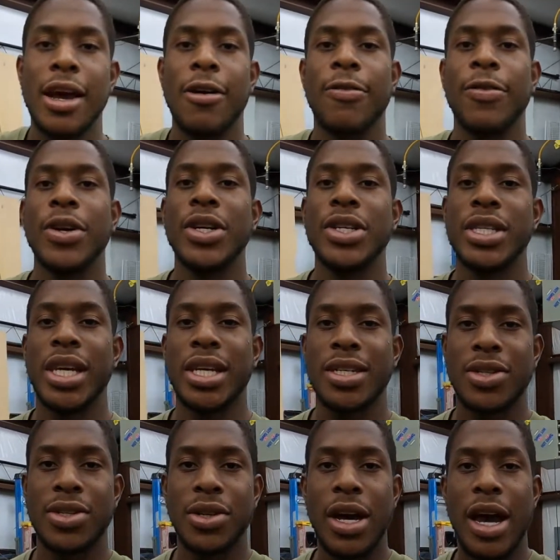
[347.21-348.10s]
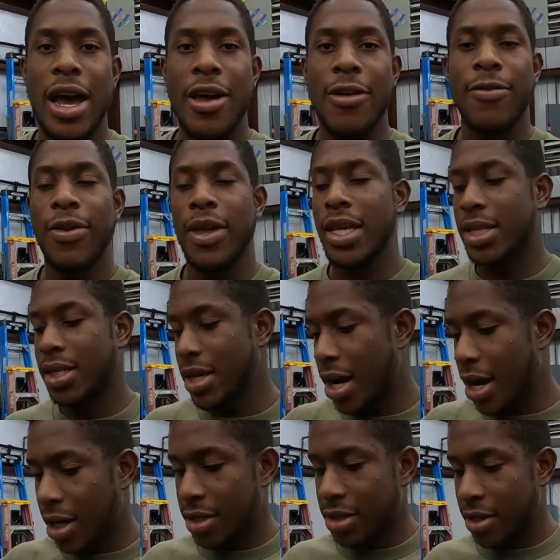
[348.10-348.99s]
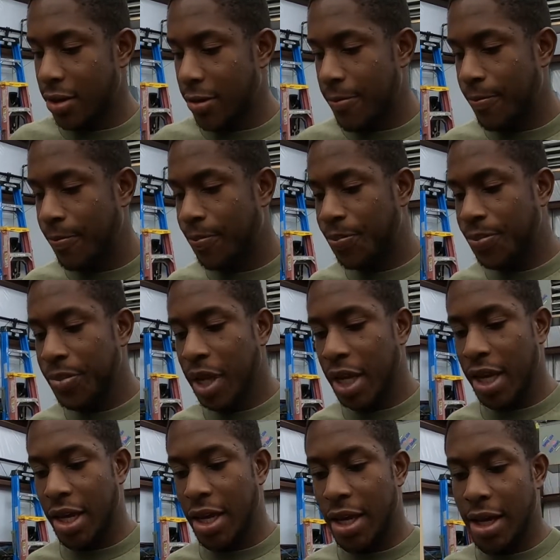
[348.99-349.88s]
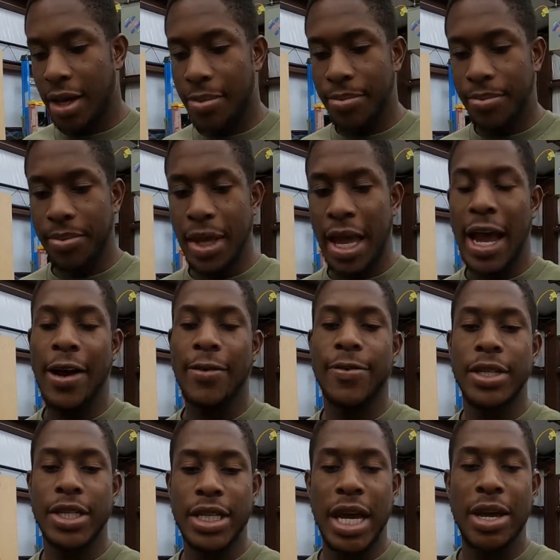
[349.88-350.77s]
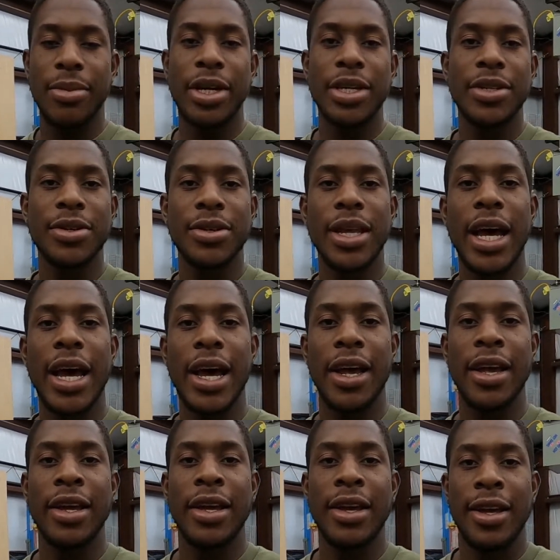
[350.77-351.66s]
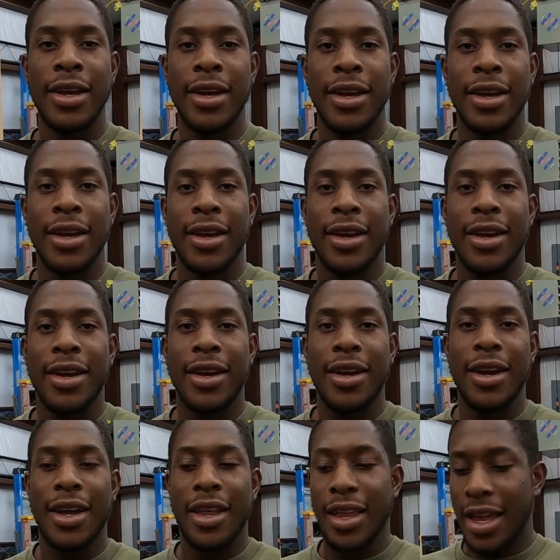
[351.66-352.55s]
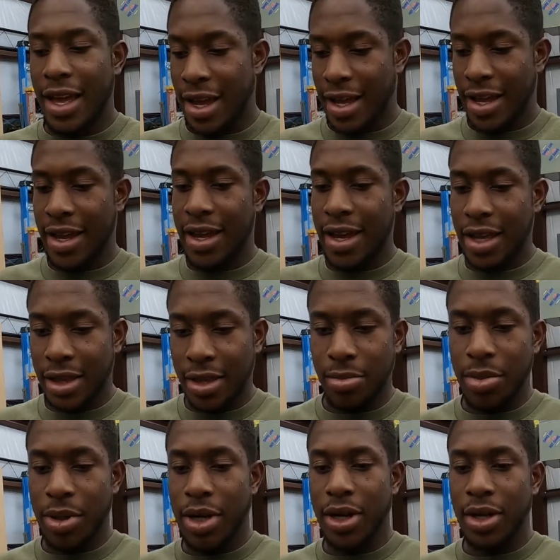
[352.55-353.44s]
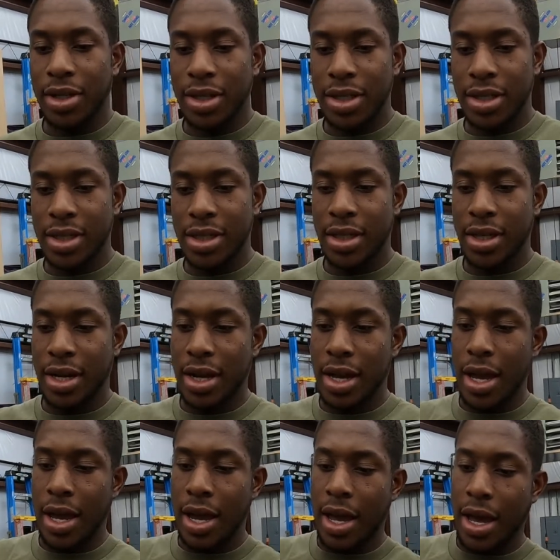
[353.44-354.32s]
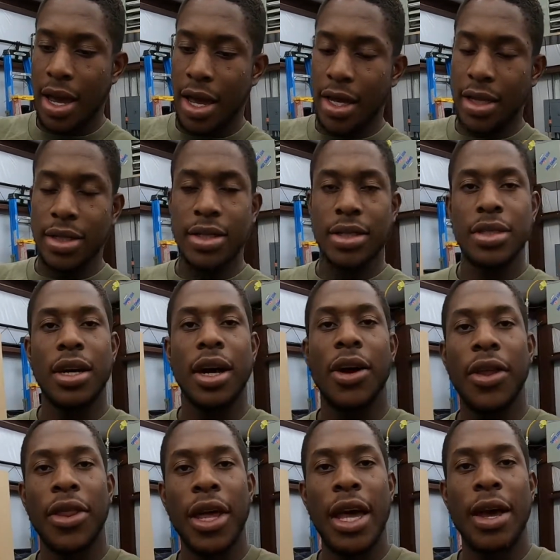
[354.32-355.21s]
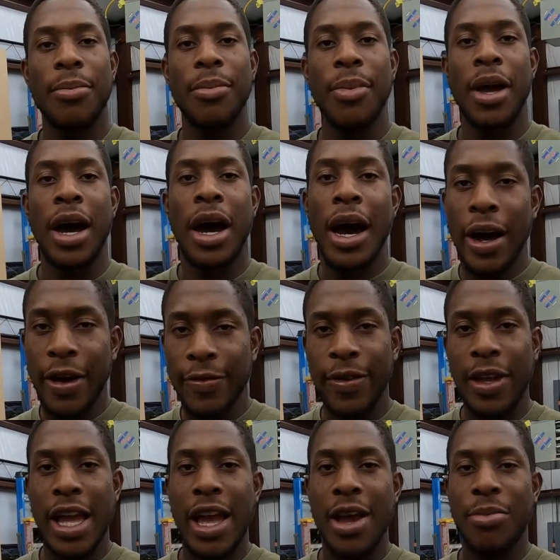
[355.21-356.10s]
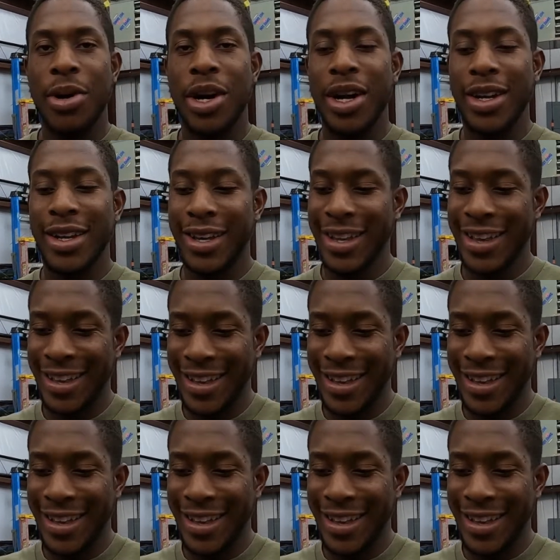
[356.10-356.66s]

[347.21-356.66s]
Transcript: it out for a test drive. It's awesome. Half the time I do that, I like get the parts, install them off camera